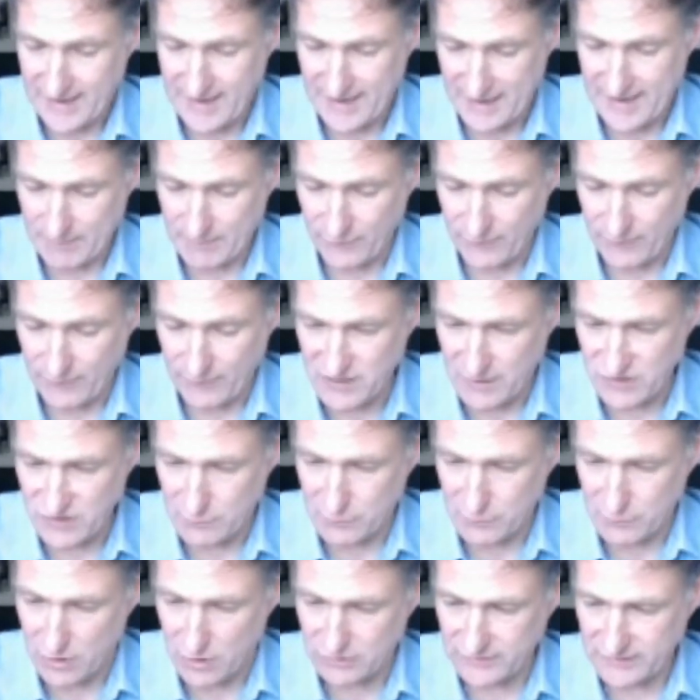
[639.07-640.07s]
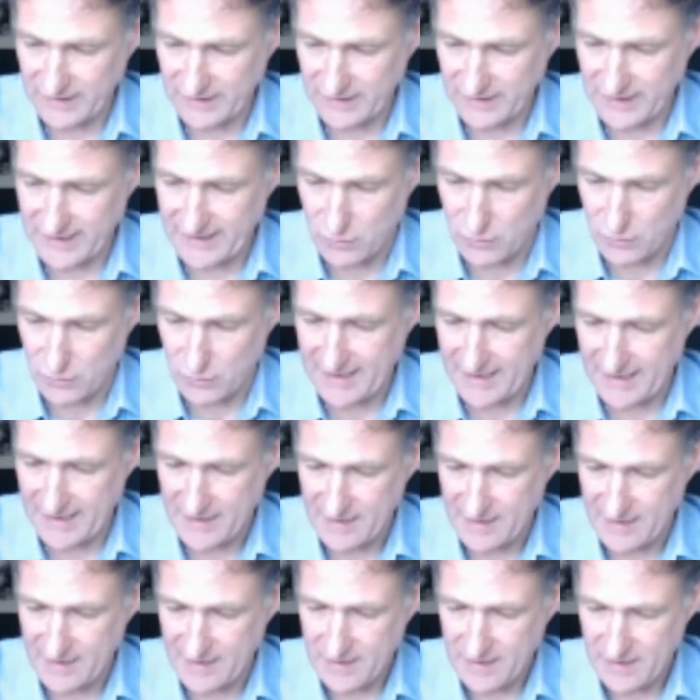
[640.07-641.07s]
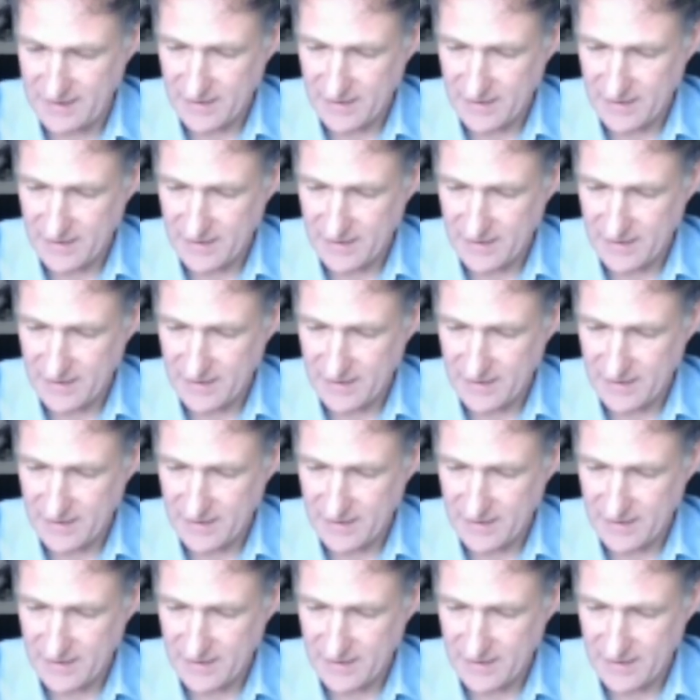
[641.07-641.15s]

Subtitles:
We've also got a